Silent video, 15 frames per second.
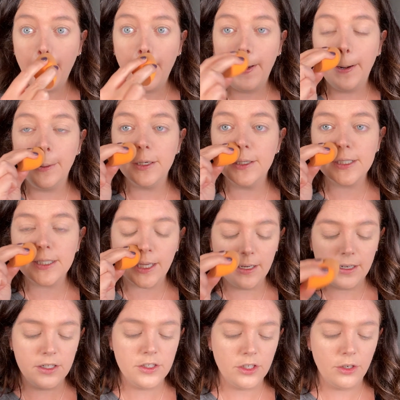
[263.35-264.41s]
And I'm just
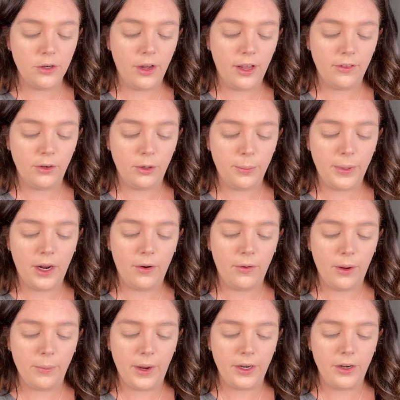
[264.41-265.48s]
going to do a little bit
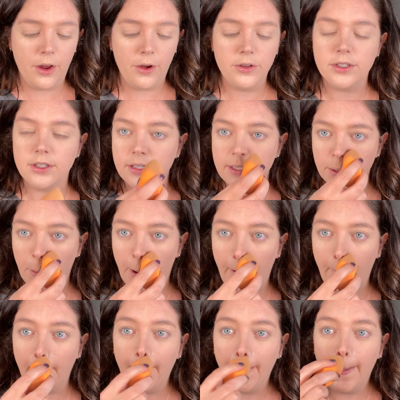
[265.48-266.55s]
around my nose as
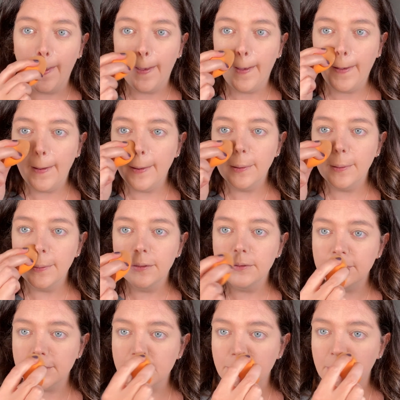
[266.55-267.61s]
well,
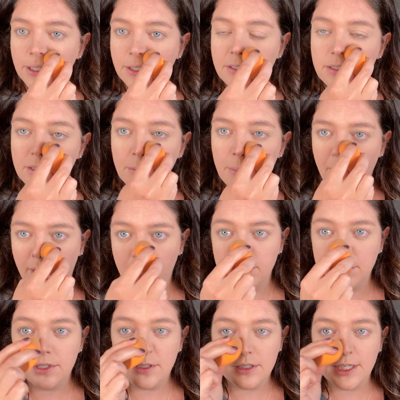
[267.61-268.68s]
just because the makeup
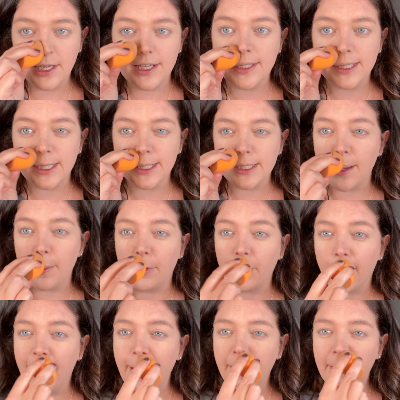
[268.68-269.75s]
tends to
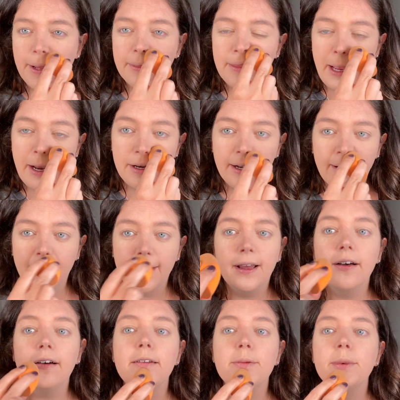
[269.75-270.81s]
separate in that area
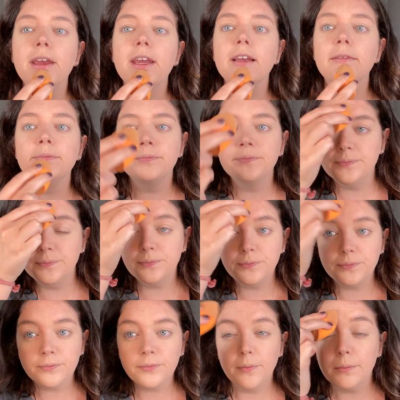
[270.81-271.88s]
on me.
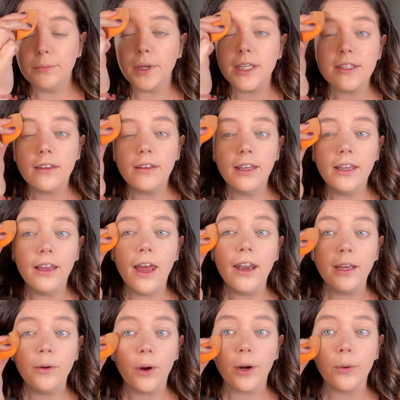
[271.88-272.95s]
Basically
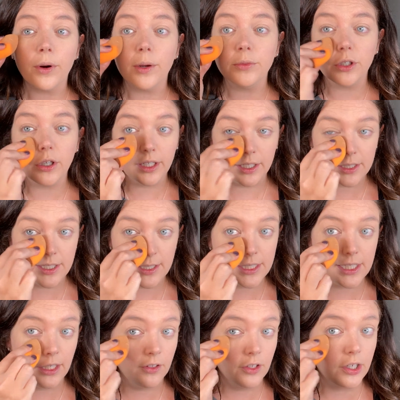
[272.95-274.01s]
anywhere where I'm doing
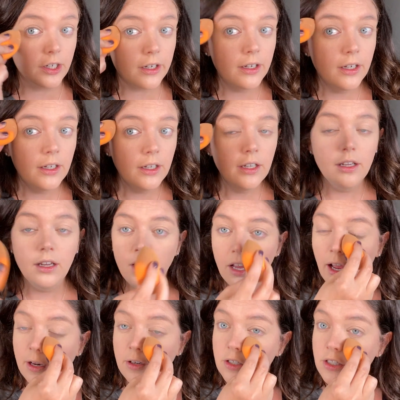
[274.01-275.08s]
concealer,
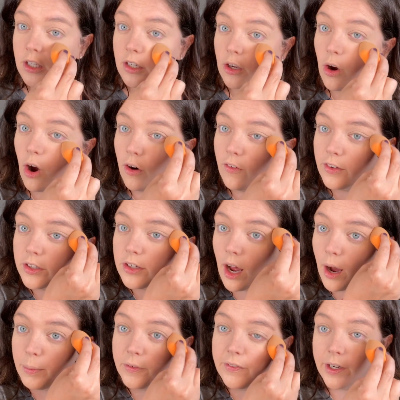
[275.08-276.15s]
I'm just going to go over the
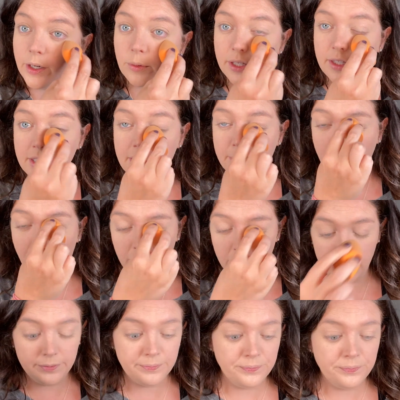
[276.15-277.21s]
top of it with this
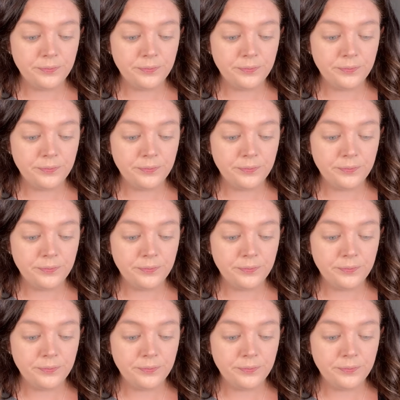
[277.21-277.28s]
powder.